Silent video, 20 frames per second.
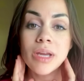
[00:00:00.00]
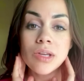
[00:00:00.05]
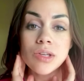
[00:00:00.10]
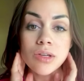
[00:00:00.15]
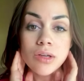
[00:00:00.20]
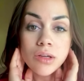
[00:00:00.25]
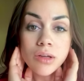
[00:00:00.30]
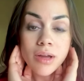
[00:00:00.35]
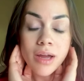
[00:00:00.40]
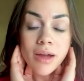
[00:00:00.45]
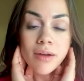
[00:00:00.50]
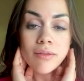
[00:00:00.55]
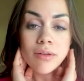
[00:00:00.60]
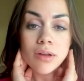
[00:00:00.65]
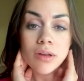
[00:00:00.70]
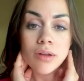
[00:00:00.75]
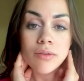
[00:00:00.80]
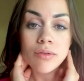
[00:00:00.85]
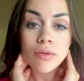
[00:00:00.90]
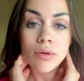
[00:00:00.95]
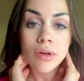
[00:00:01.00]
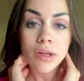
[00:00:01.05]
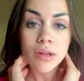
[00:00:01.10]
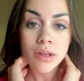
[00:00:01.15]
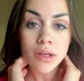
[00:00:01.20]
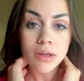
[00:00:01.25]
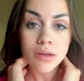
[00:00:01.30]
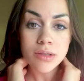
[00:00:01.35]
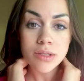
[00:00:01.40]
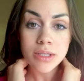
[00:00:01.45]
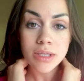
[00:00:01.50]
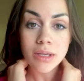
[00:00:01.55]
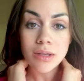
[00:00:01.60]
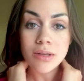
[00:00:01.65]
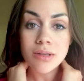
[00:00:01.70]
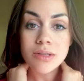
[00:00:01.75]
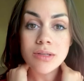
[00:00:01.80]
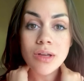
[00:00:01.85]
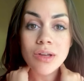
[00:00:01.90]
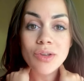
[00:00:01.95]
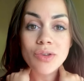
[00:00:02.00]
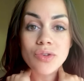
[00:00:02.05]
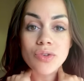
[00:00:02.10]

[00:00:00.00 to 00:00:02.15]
sure you have enough oil that your skin is not